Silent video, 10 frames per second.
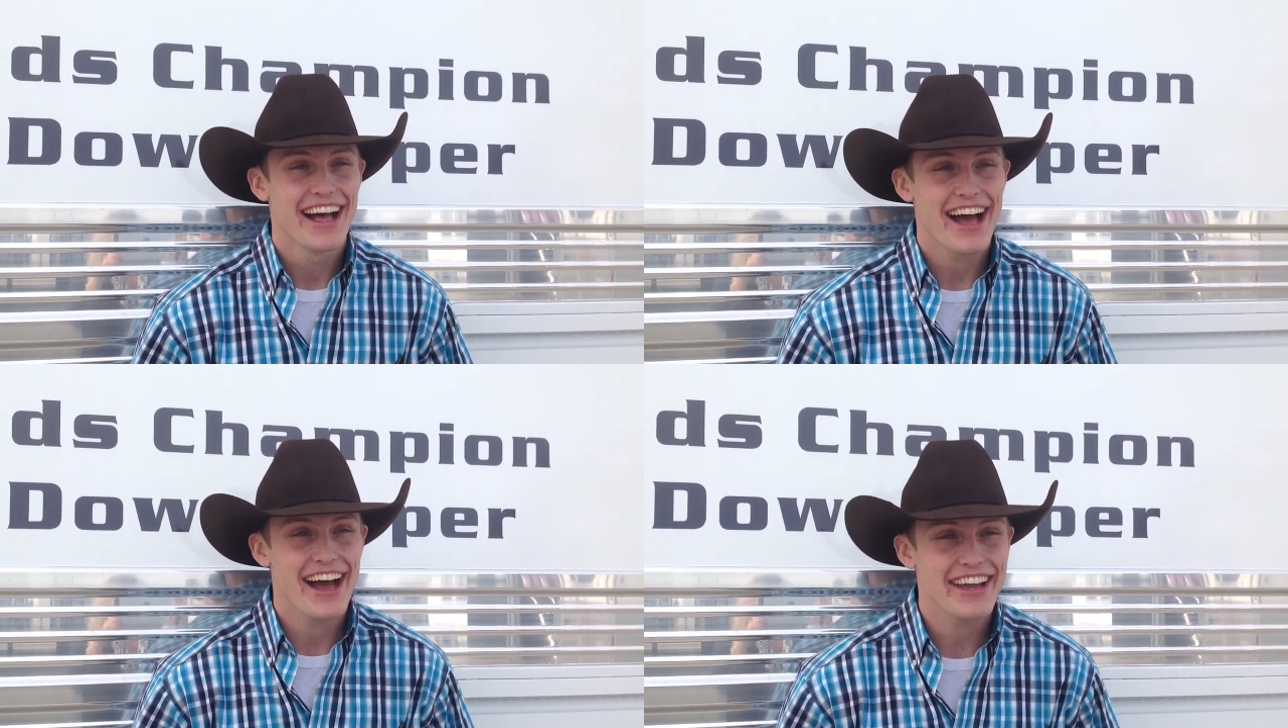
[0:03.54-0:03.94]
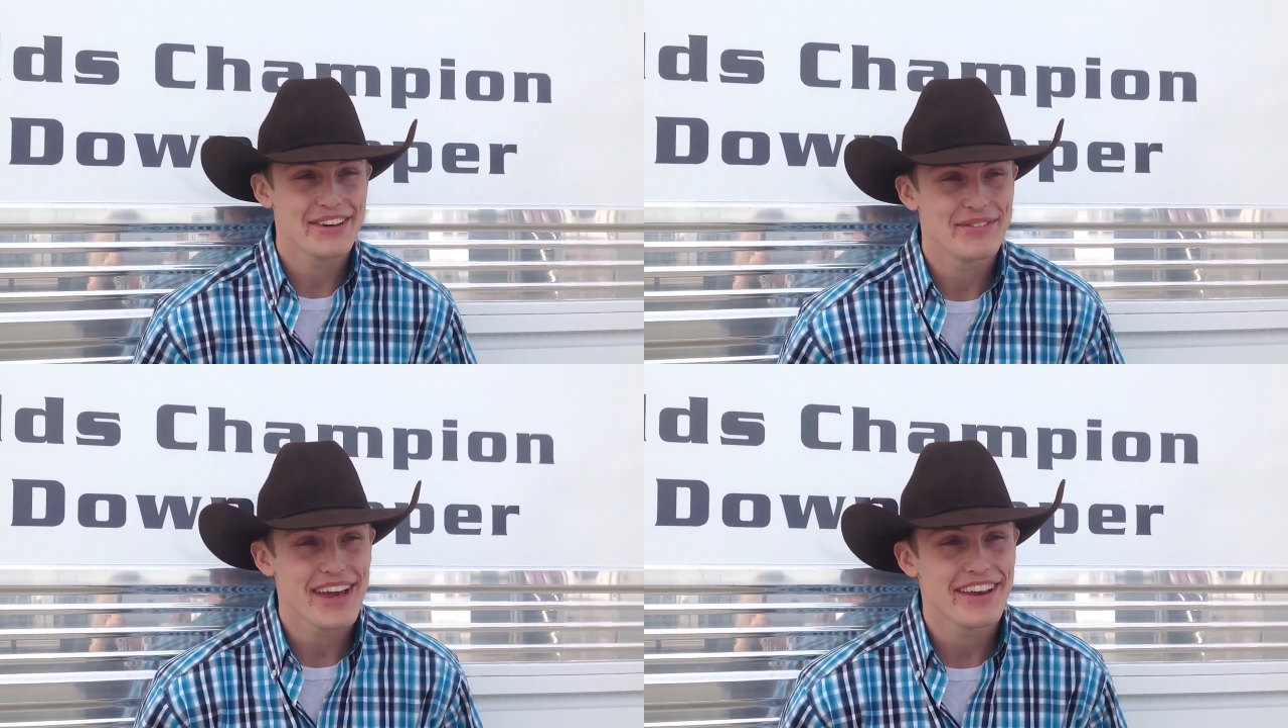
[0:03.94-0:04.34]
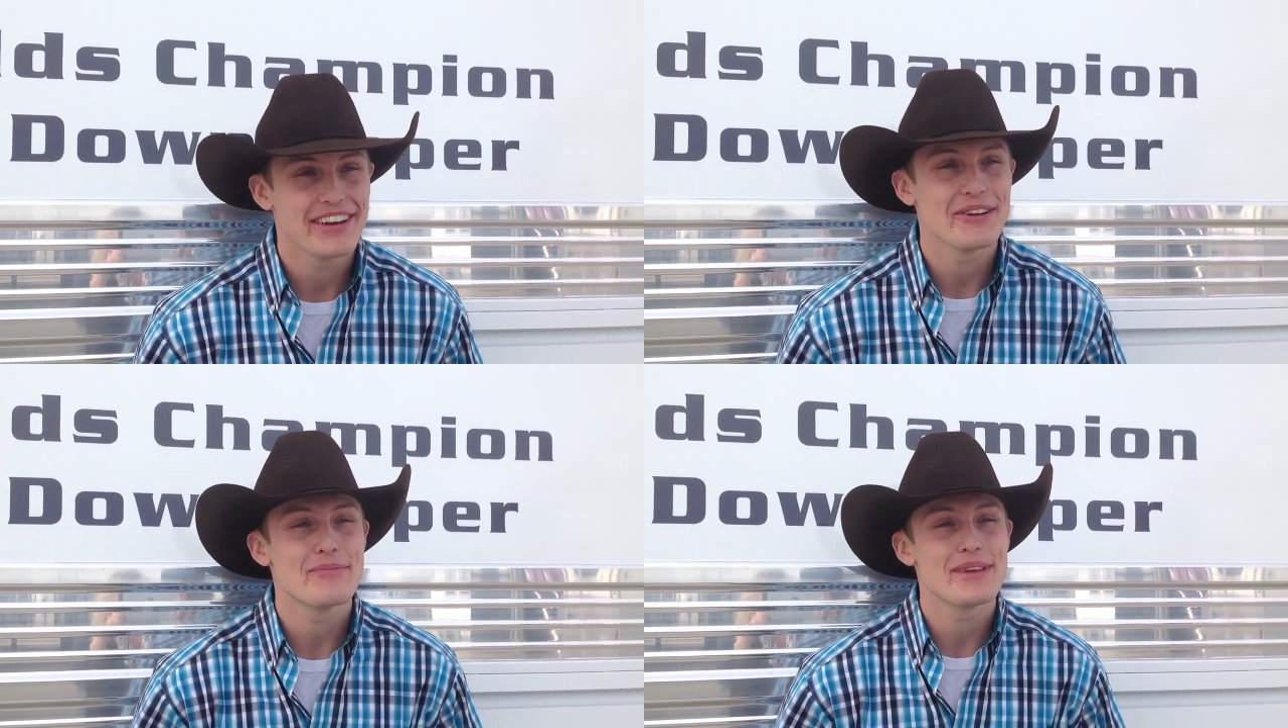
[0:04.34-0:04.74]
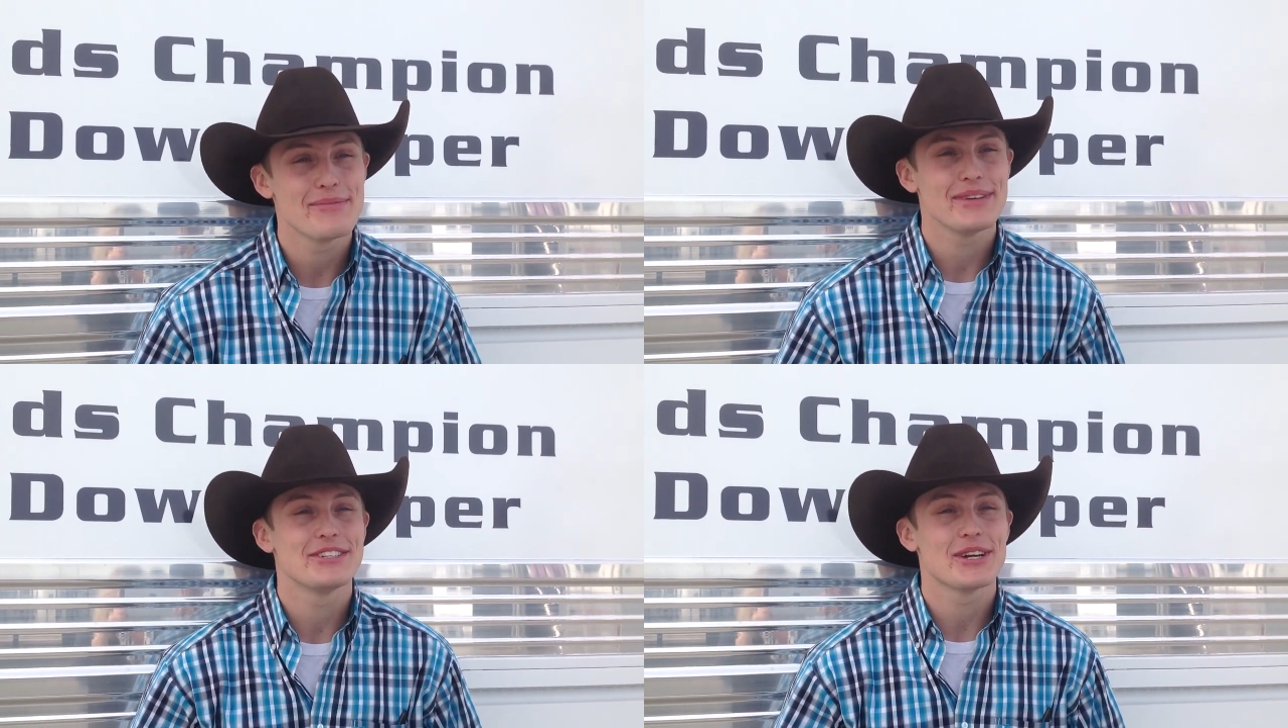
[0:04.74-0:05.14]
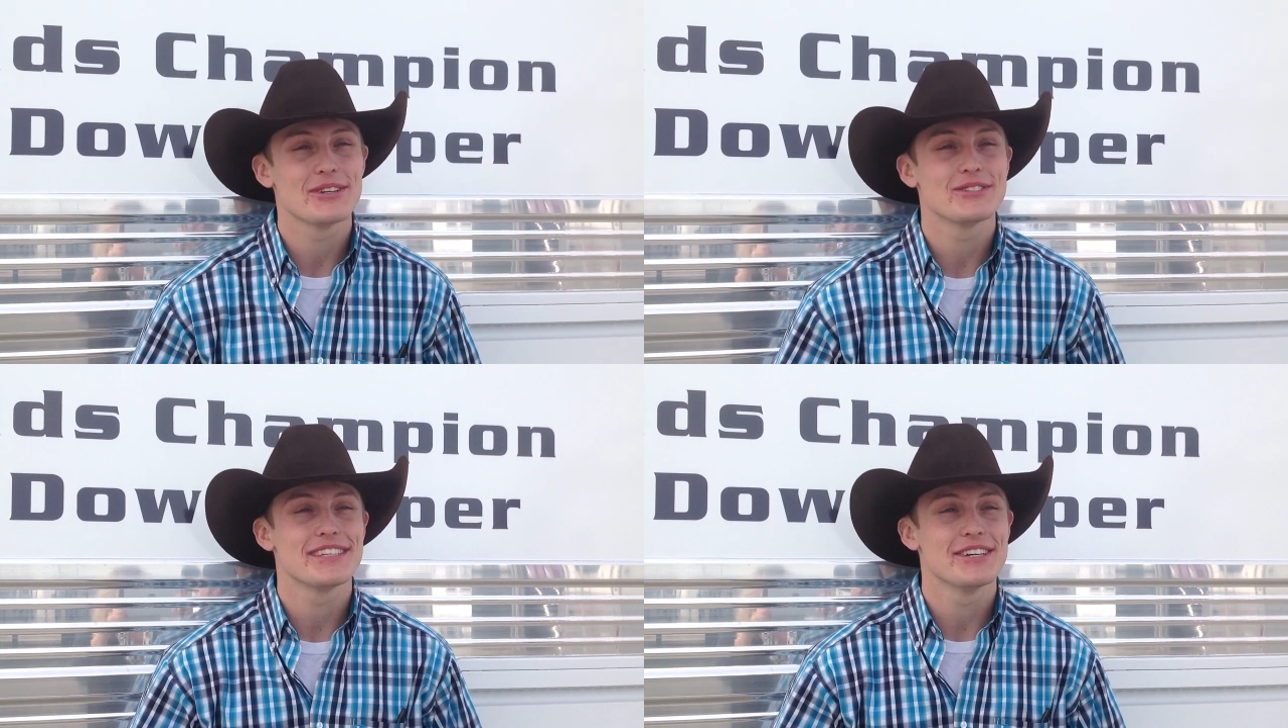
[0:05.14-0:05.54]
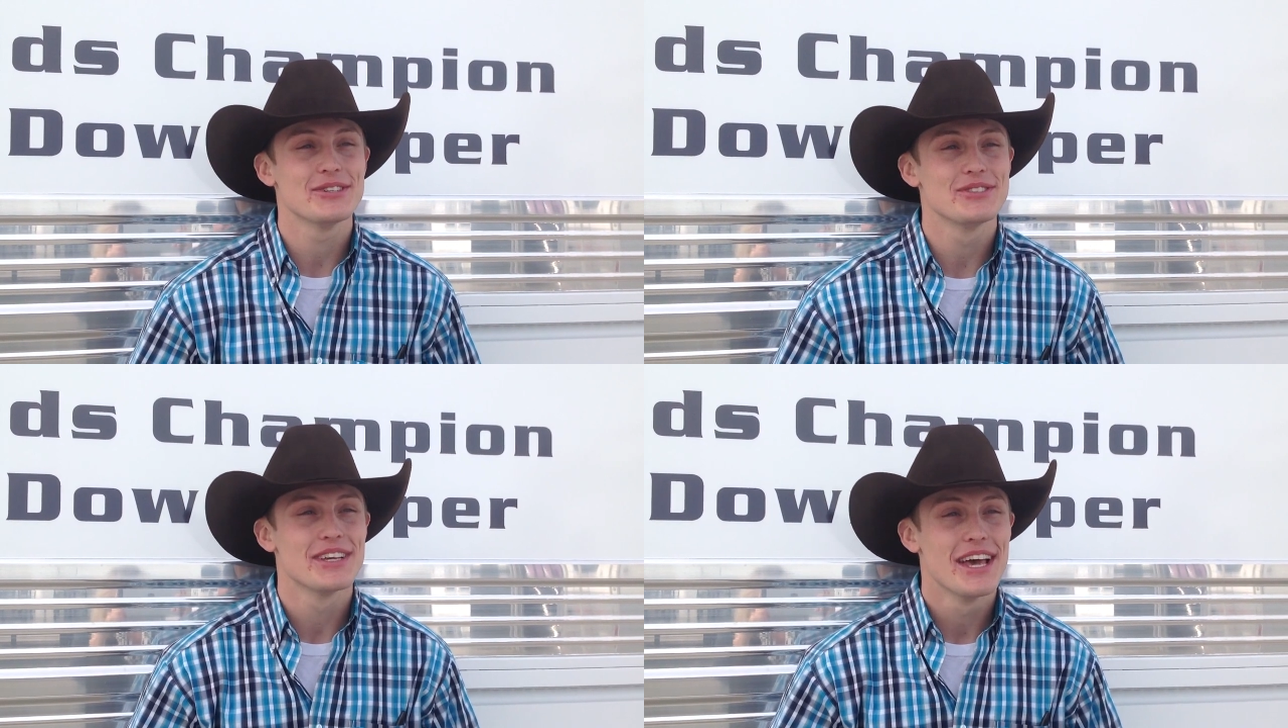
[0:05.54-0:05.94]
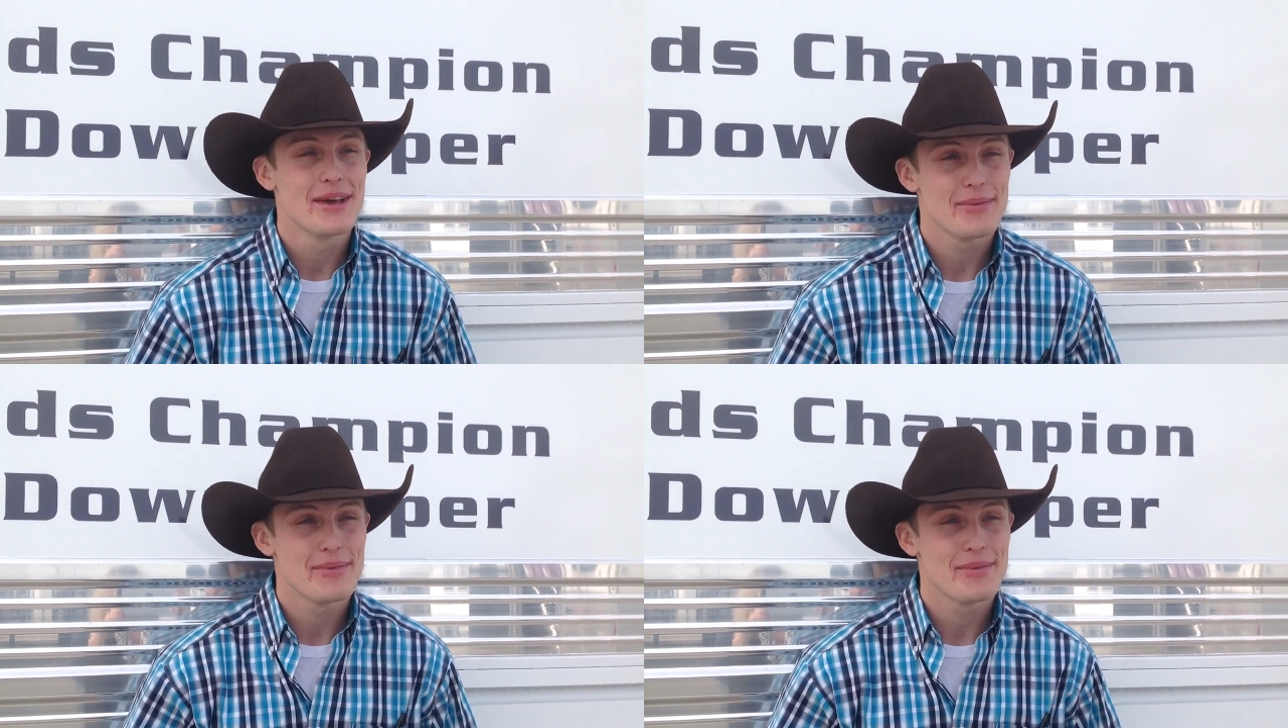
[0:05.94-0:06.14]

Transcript: I am down here at P&P Trailer Sales